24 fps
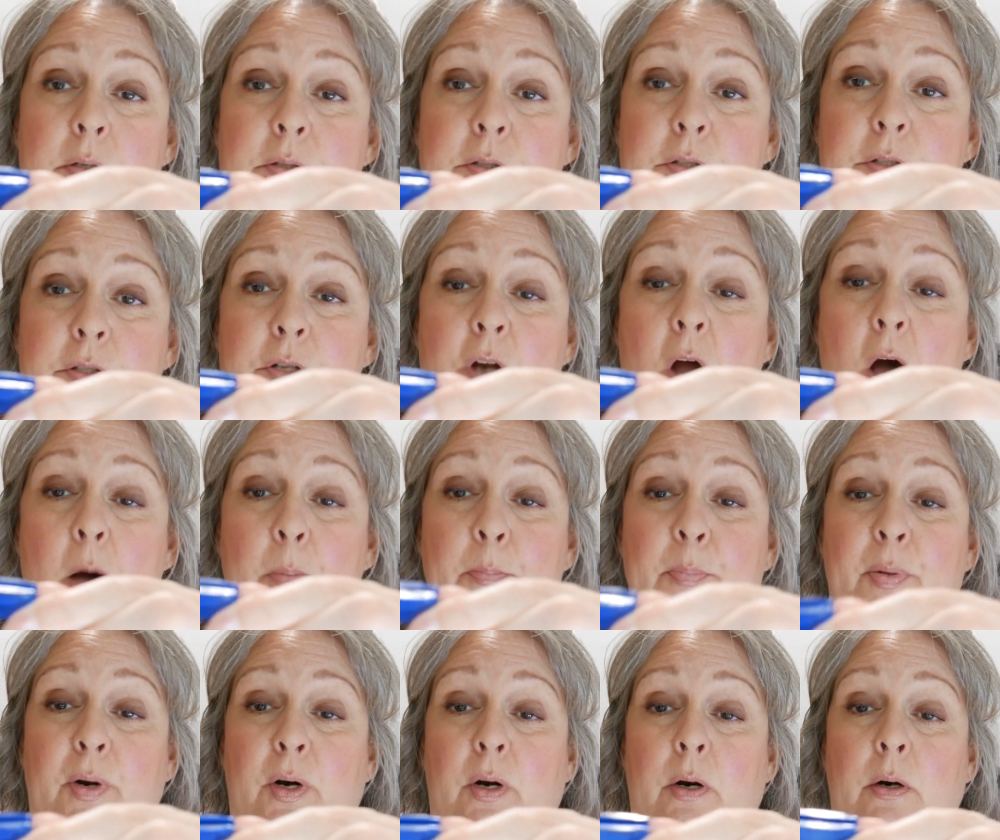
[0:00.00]

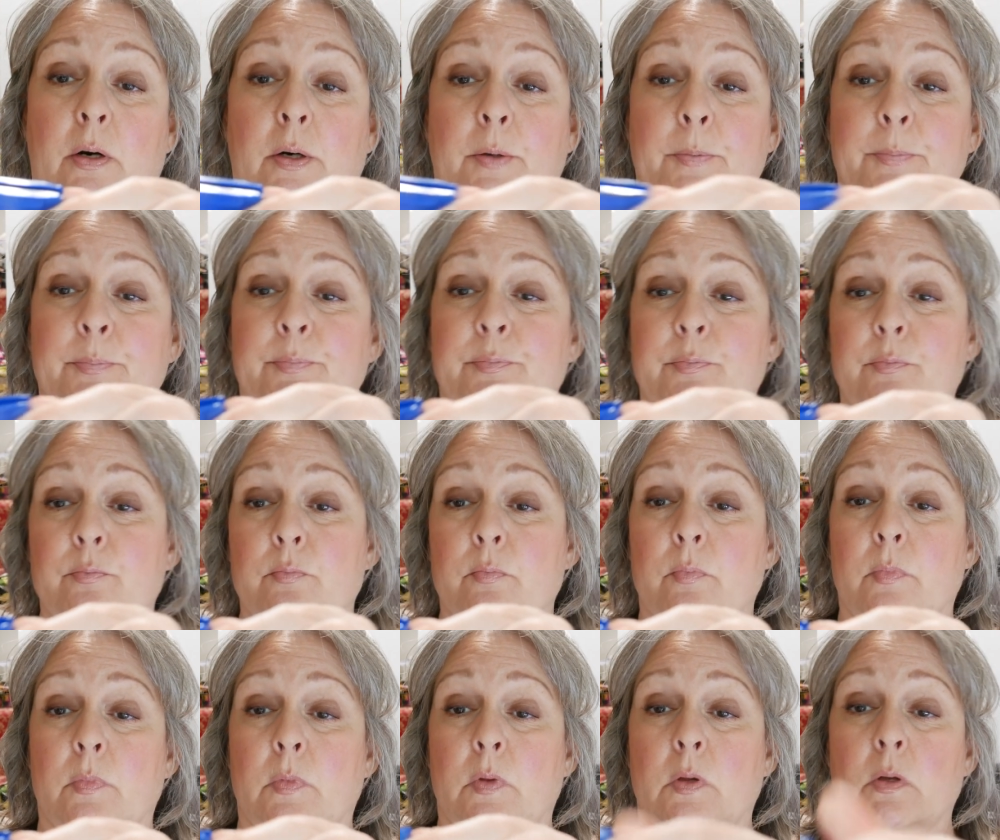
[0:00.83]
stopper
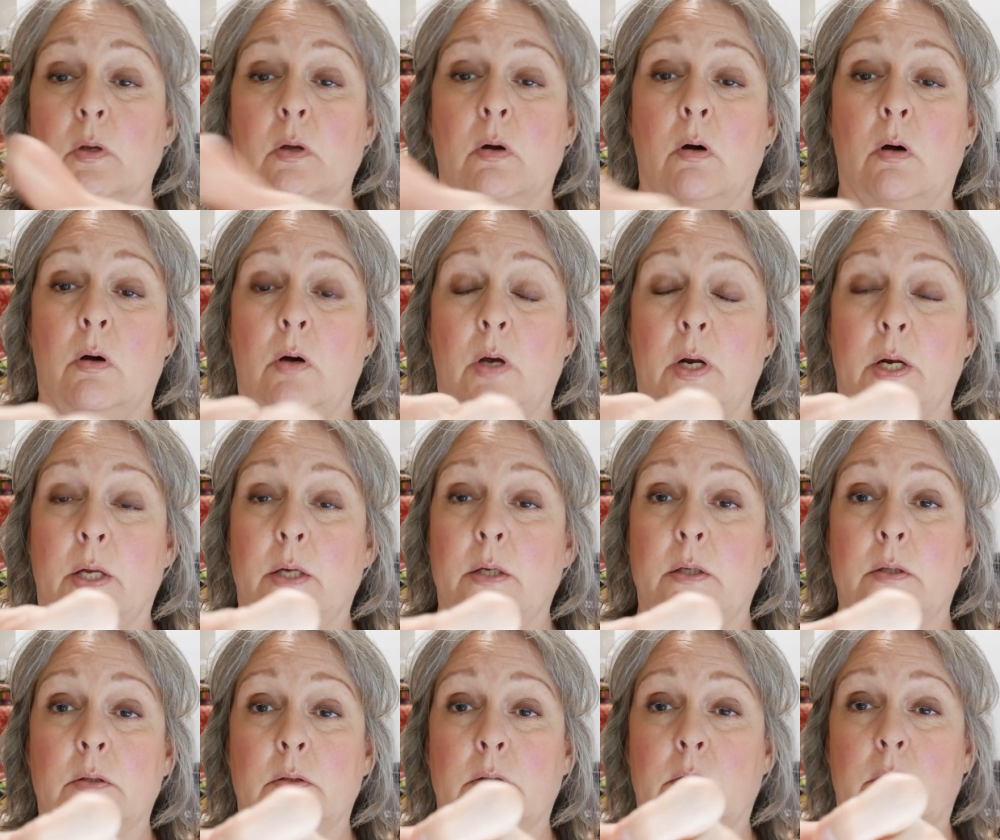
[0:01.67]
on
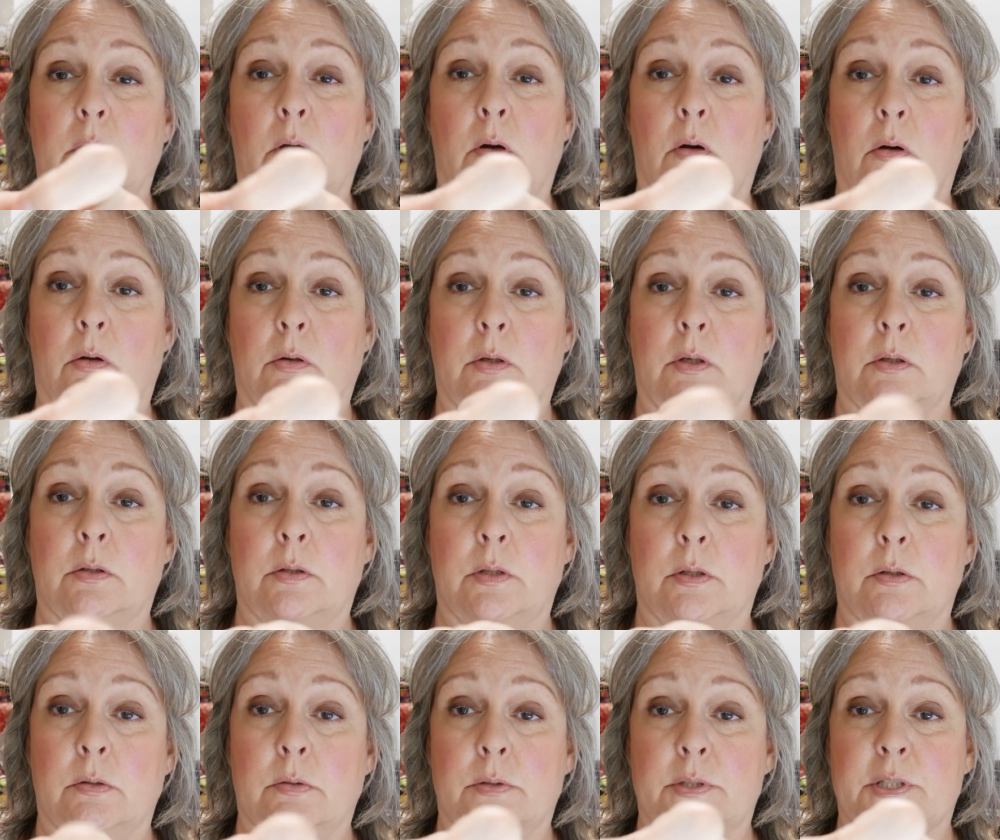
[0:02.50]
it, and all you
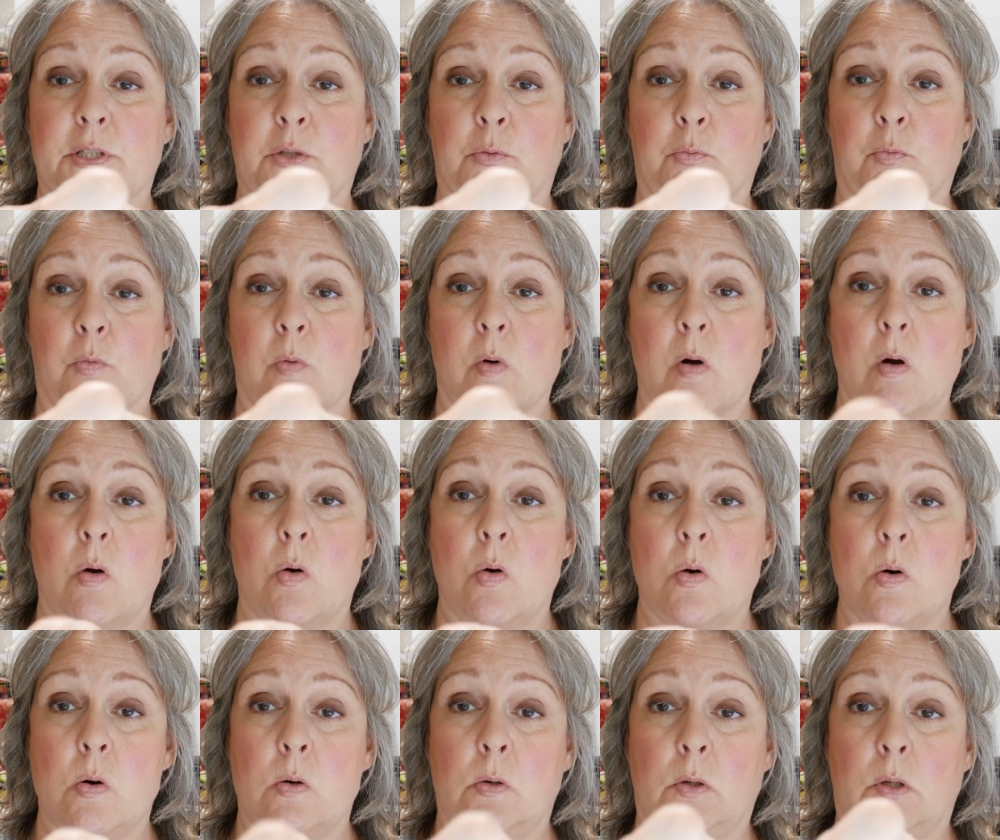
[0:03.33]
do is
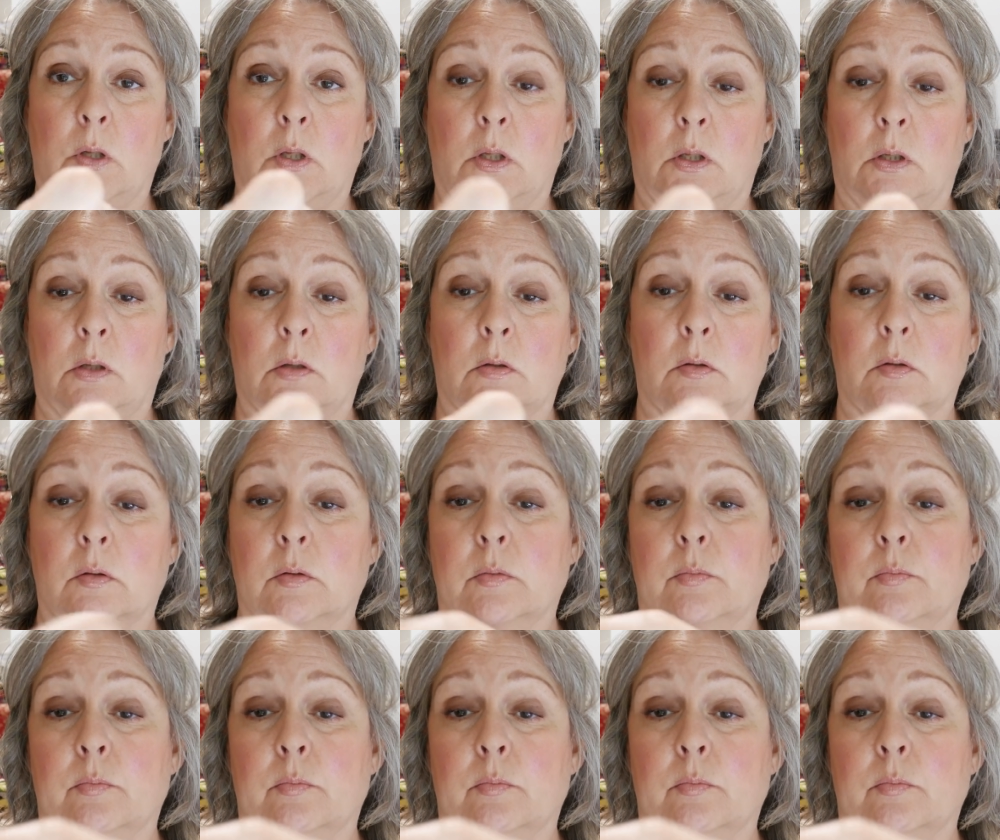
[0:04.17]
roll